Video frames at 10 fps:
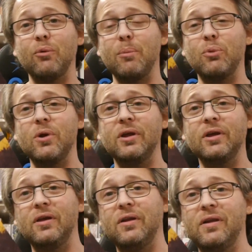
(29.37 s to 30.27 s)
I remember
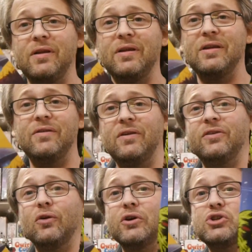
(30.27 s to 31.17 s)
reading in, in
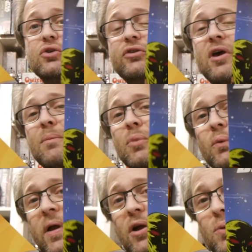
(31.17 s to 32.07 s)
single issues,
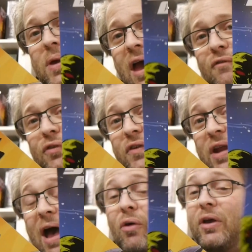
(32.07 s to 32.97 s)
but here we have the
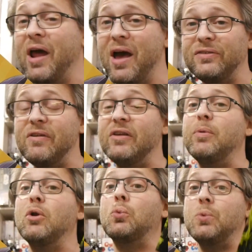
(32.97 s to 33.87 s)
finale. And honestly, it's
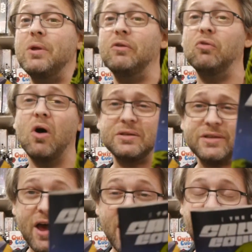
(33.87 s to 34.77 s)
been a really long
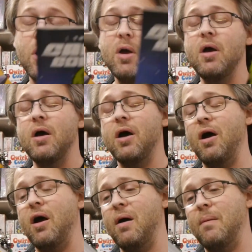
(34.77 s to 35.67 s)
time
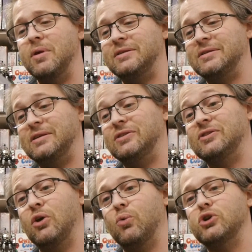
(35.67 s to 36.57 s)
um,
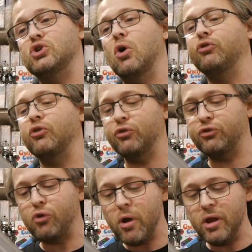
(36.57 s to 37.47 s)
since the original. So the
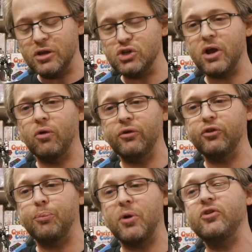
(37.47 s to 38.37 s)
story in general
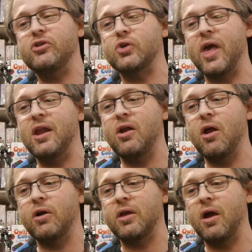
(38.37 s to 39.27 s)
is a presidential
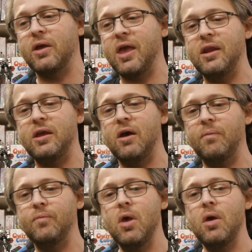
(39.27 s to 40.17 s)
candidate,
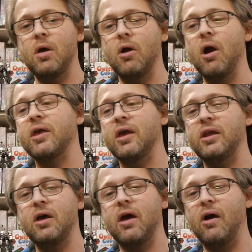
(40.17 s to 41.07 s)
Arcadia.
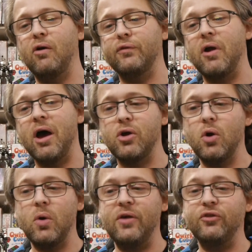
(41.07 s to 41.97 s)
Arcadia
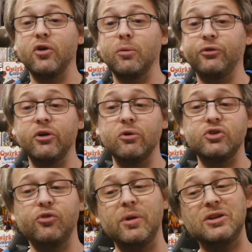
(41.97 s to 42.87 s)
Alvarado has a terrible
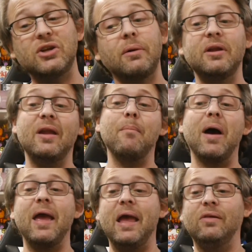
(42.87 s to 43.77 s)
secret. She's been abducted
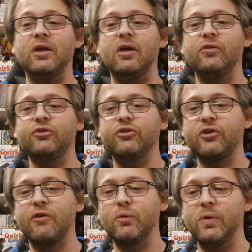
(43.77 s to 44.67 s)
by aliens. To
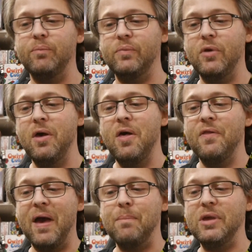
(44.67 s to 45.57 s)
discover what
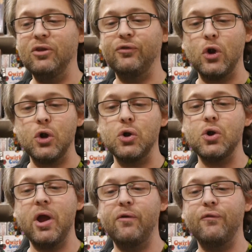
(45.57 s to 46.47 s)
that means for
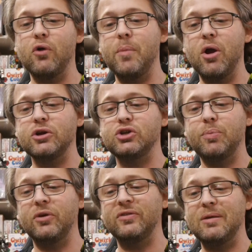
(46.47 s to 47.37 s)
her and for America, she
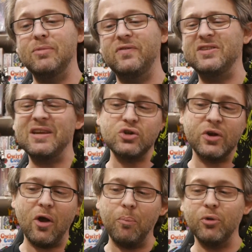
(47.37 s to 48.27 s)
picks a team of
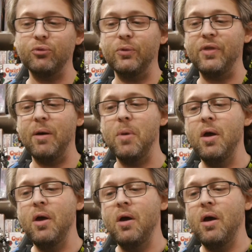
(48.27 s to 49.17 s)
eccentric helpers with them
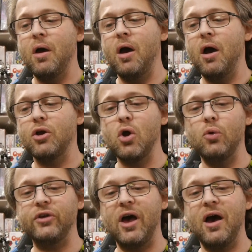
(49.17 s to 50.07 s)
uh,
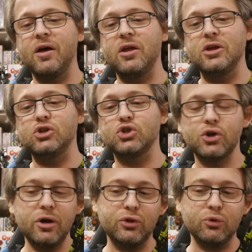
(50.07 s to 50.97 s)
goes on a
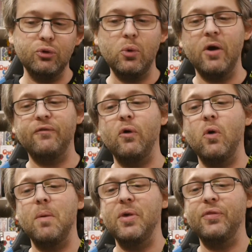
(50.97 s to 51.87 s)
journey through
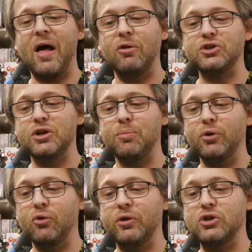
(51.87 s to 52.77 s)
UFO mythology,
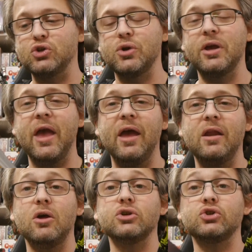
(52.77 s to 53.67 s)
political intrigue,
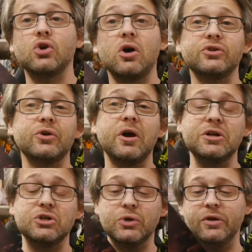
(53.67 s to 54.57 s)
and saucer
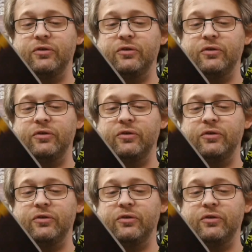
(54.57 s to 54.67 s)
country.